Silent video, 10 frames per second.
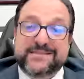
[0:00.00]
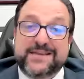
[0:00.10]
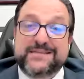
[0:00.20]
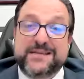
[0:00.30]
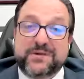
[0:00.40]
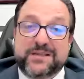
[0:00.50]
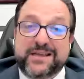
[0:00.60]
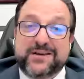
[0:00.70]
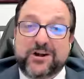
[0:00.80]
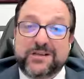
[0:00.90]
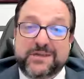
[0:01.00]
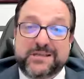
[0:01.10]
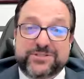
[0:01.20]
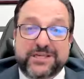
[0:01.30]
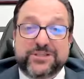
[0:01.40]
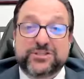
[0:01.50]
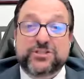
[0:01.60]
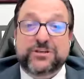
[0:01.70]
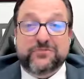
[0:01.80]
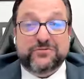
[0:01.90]
And that's not typically an argument you see
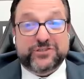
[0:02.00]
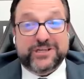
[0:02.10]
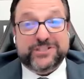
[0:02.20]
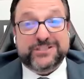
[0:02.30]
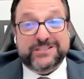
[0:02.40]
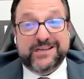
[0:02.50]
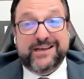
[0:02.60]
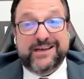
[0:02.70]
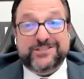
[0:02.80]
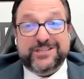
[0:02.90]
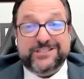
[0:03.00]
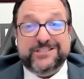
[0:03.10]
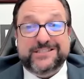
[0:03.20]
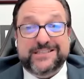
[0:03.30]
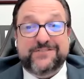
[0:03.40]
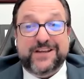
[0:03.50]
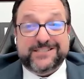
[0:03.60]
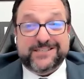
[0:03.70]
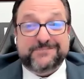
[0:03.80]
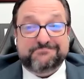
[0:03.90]
conservative justices
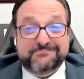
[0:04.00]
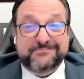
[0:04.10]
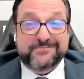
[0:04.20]
advancing.